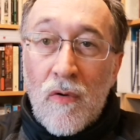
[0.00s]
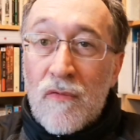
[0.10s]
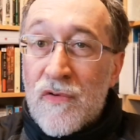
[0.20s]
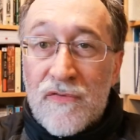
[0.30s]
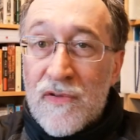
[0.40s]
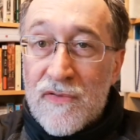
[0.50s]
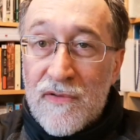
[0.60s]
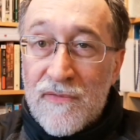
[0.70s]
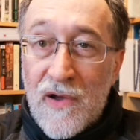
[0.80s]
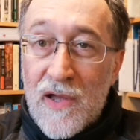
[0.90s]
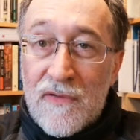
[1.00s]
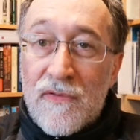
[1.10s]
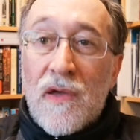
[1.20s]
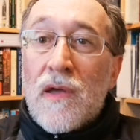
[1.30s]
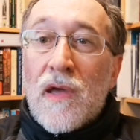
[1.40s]
over 65
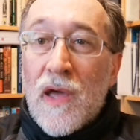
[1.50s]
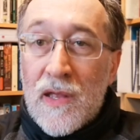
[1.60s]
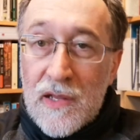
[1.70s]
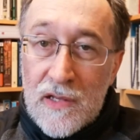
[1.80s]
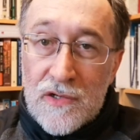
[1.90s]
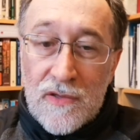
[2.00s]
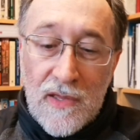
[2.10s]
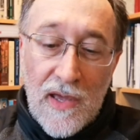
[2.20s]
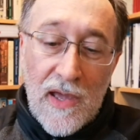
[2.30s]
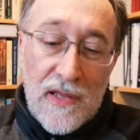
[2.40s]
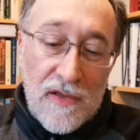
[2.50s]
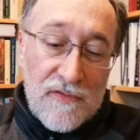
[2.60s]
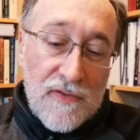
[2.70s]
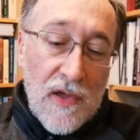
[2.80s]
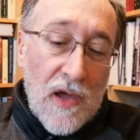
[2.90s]
and into the
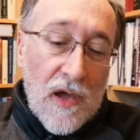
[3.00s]
80s.